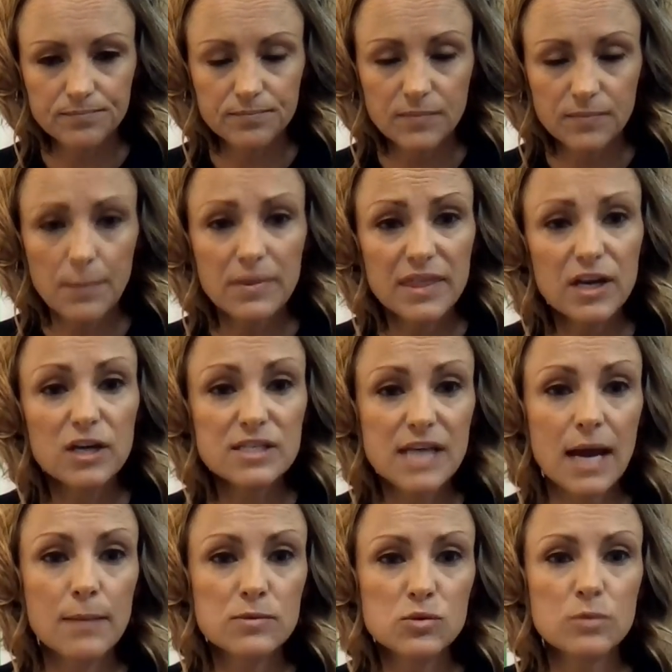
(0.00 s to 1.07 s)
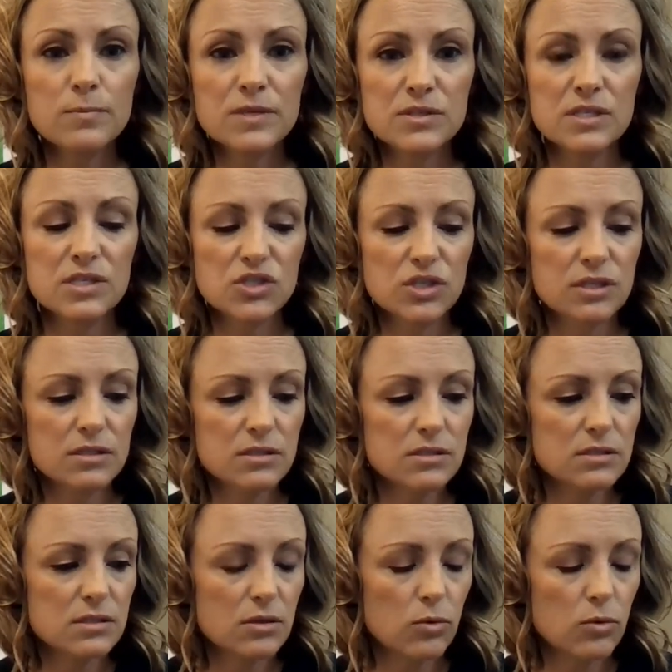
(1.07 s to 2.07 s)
I mean, there are times when musicians